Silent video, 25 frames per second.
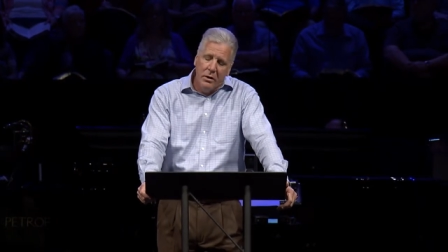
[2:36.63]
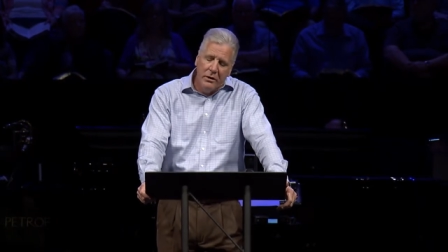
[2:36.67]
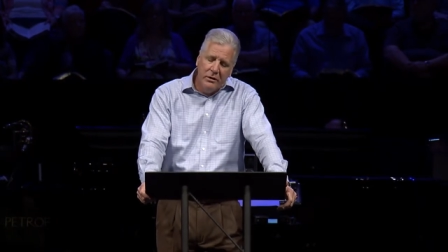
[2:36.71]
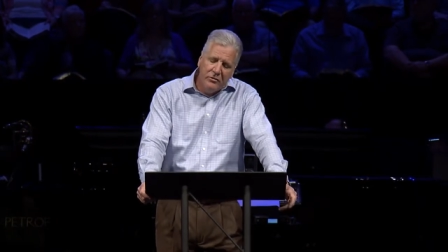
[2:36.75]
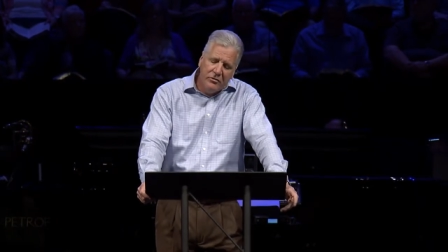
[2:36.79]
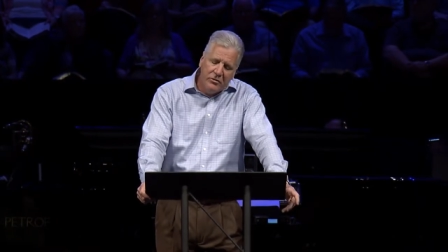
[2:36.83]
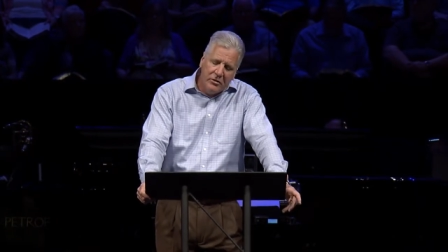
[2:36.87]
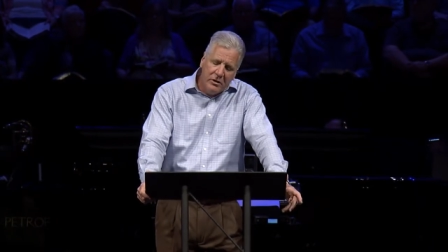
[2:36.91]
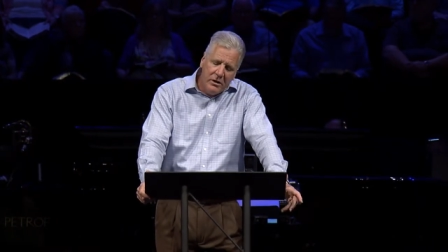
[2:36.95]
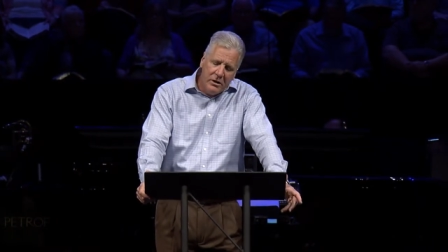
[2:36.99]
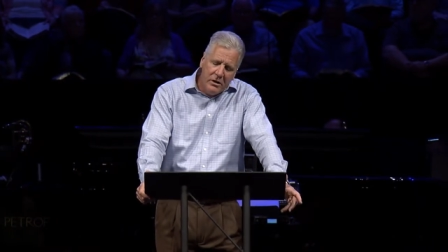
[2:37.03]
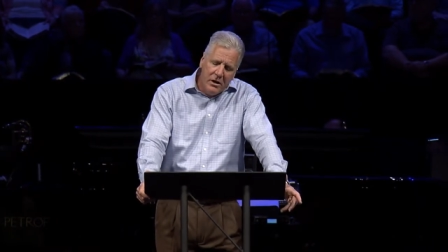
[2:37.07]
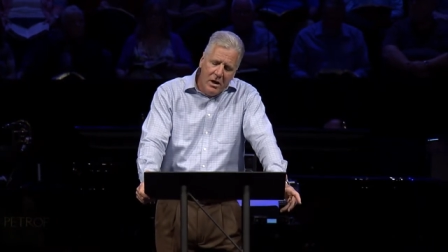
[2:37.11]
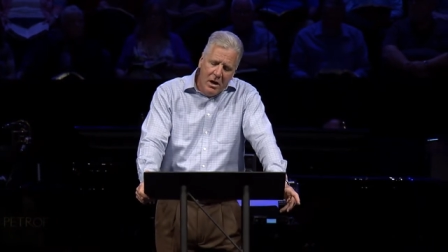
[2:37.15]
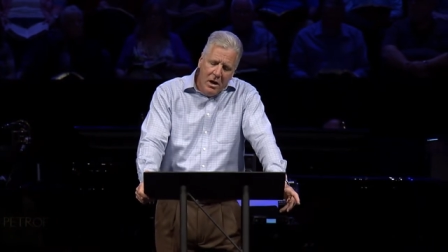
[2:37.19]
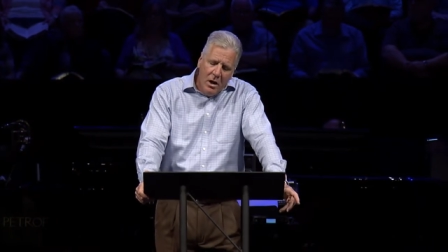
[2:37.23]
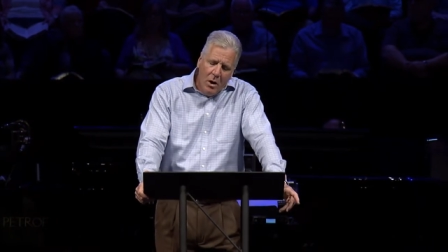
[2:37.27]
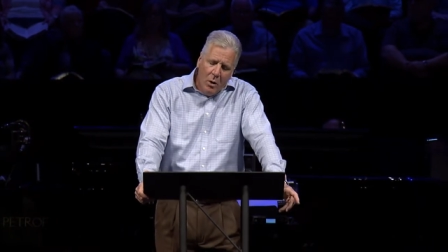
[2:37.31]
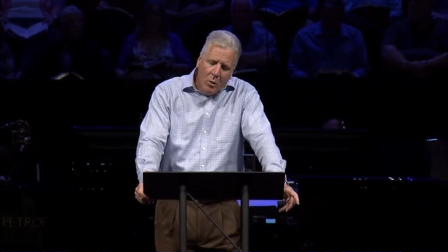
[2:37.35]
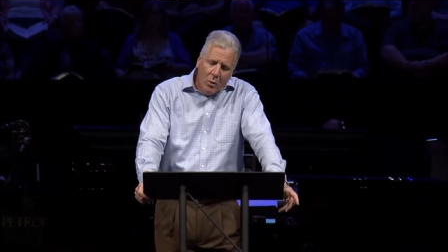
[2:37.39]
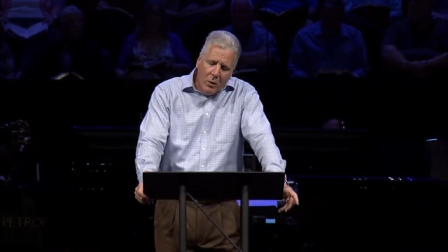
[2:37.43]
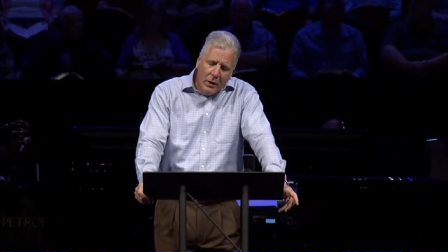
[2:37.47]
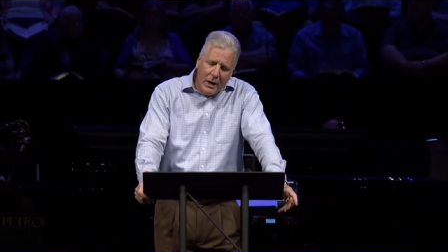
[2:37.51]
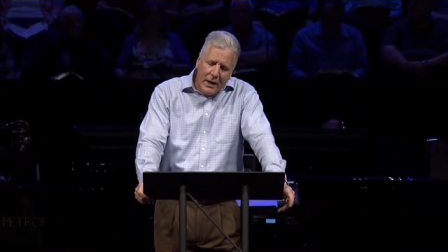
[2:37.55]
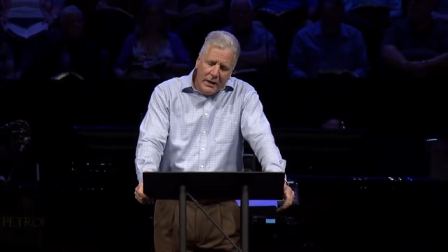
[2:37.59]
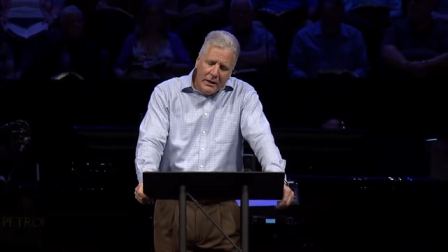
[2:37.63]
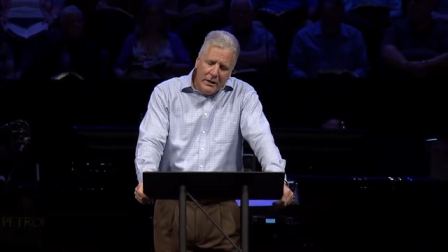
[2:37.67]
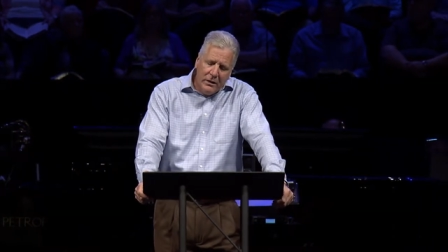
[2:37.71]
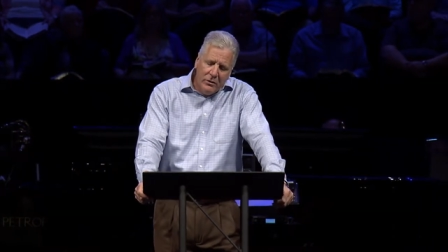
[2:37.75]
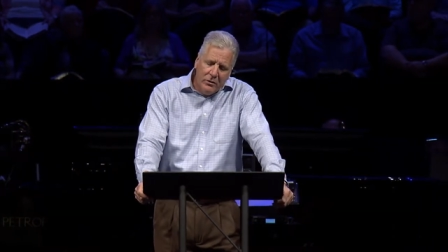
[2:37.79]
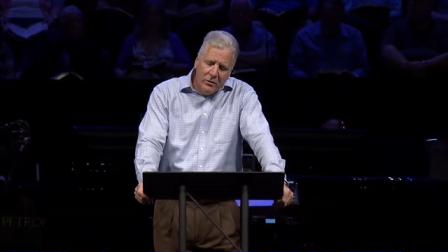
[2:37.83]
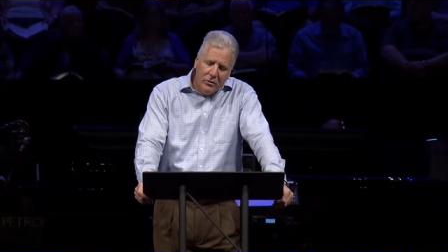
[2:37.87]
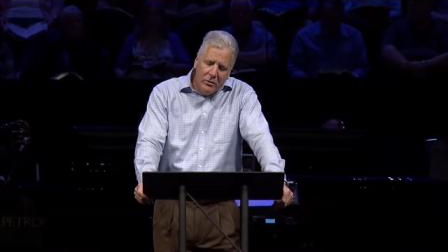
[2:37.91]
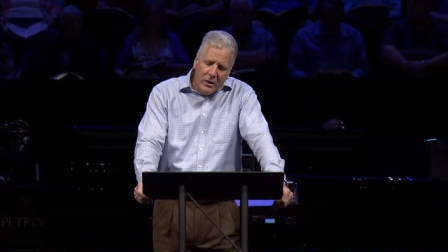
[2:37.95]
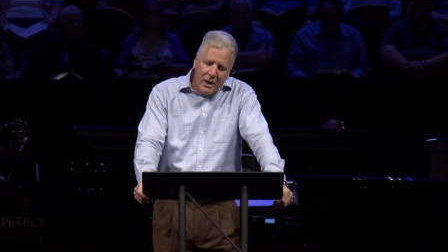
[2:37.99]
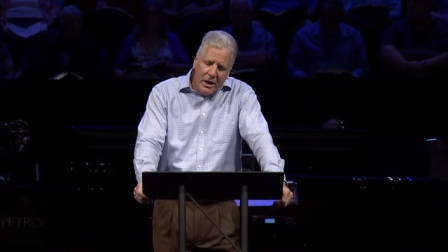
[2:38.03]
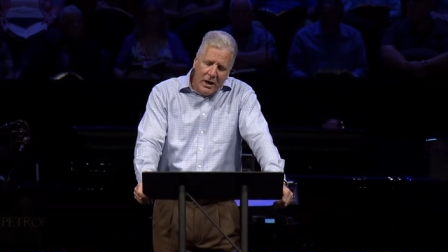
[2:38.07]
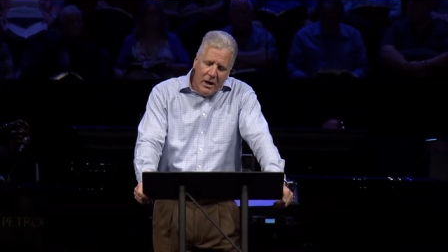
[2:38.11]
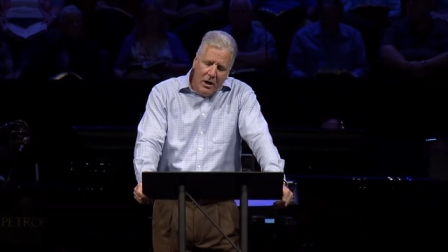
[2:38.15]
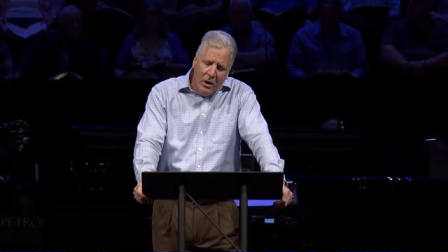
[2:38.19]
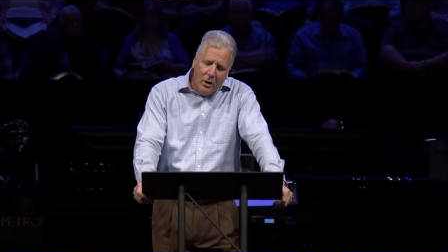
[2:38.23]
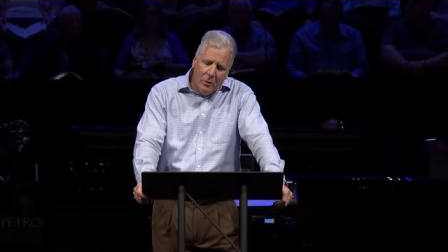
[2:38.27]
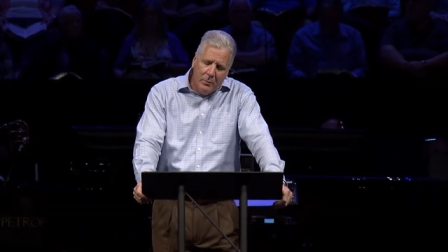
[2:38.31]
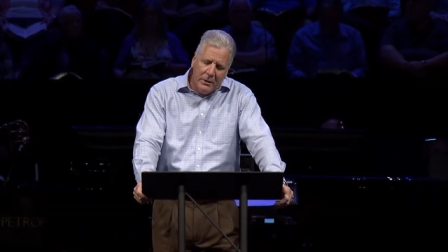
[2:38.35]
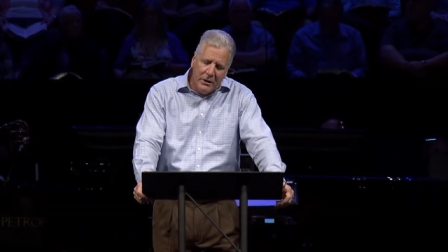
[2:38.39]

and see what I can do to help,